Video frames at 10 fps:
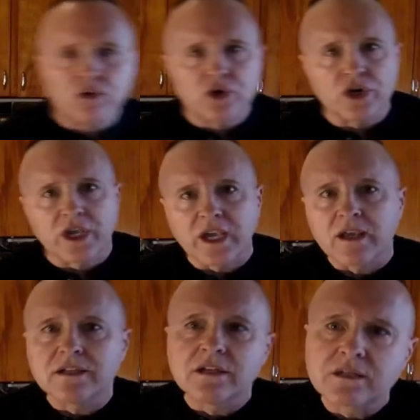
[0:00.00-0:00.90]
cooking.
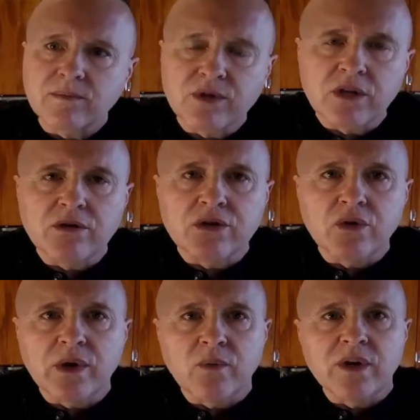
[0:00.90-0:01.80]
It's something you're
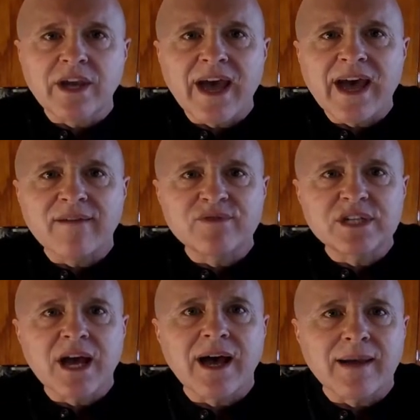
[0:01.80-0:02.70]
doing when you have
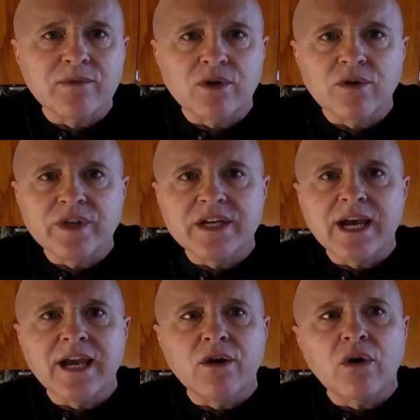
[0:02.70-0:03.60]
time during the
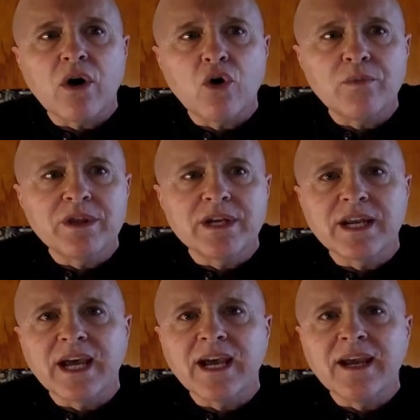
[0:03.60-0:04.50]
day. You're home in the
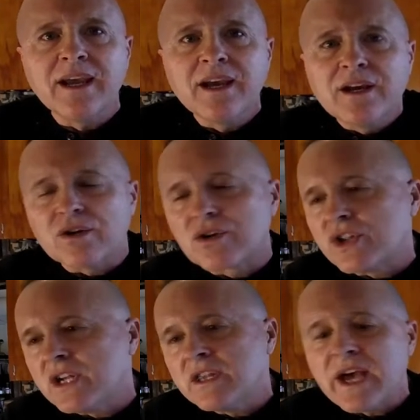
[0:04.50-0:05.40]
day, you're
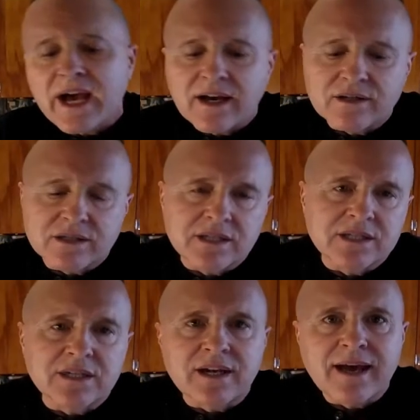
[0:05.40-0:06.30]
cleaning the house,
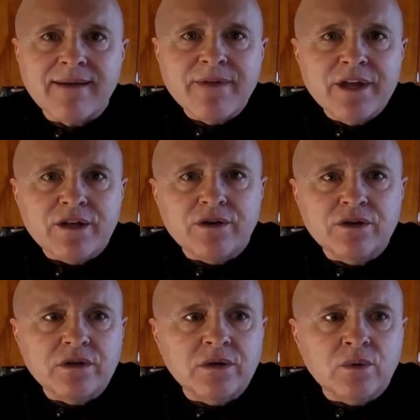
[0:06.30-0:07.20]
this and that,
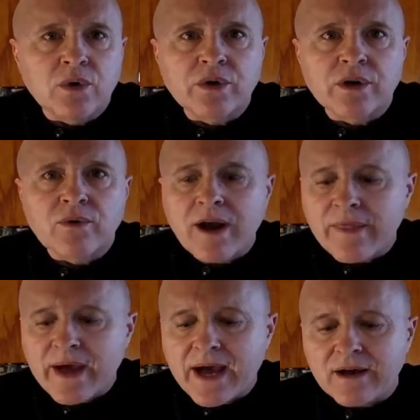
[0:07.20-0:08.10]
you're working around
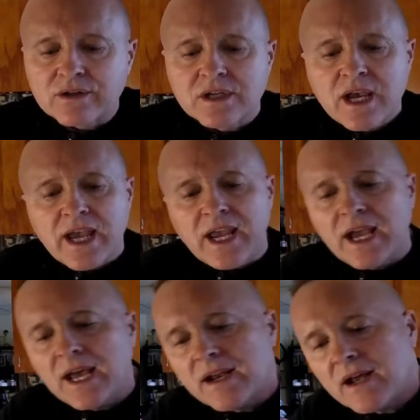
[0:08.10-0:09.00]
the house,
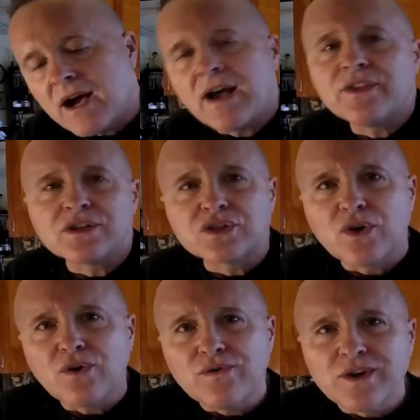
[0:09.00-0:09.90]
and on the
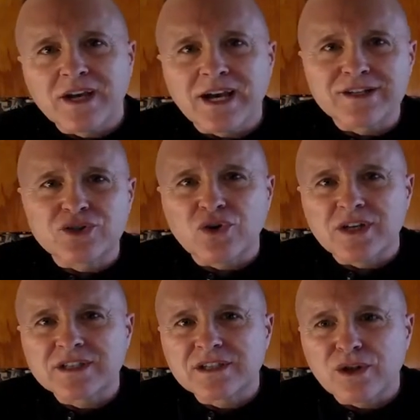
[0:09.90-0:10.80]
stove you got
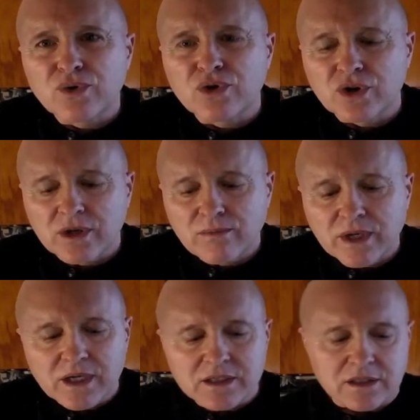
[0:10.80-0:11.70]
sauce slow cooking,
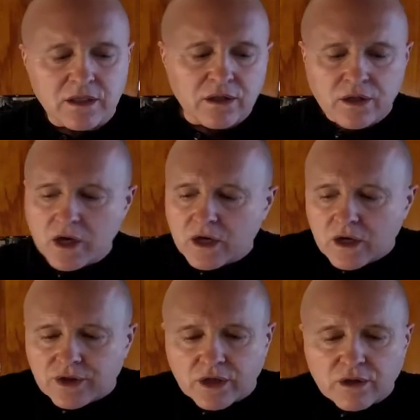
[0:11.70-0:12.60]
because the
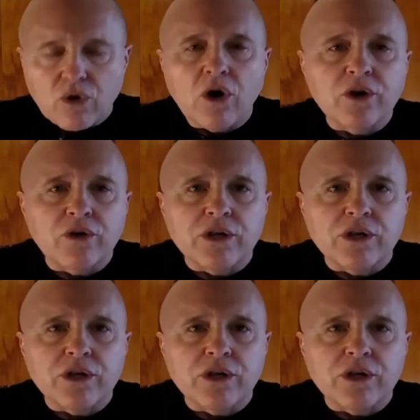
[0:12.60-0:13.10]
longer